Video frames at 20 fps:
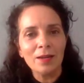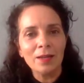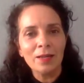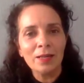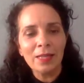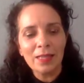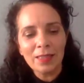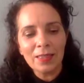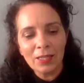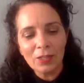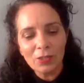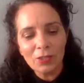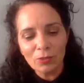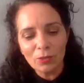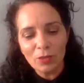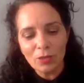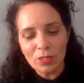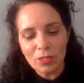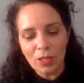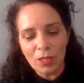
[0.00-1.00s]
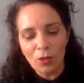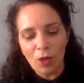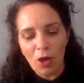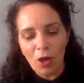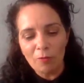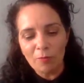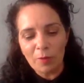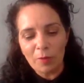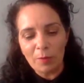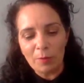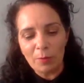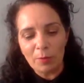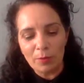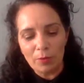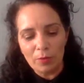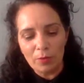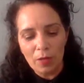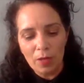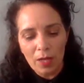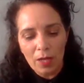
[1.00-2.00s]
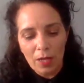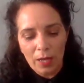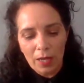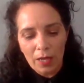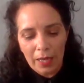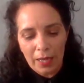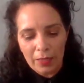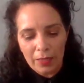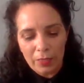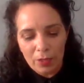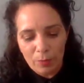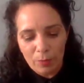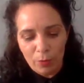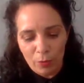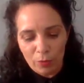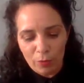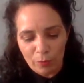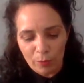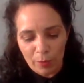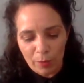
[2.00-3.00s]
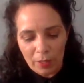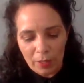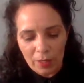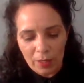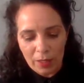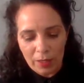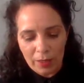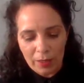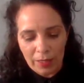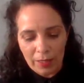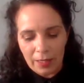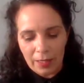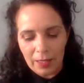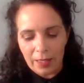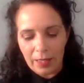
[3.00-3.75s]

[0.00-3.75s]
And I think, you know, there's a lot of people in the movement that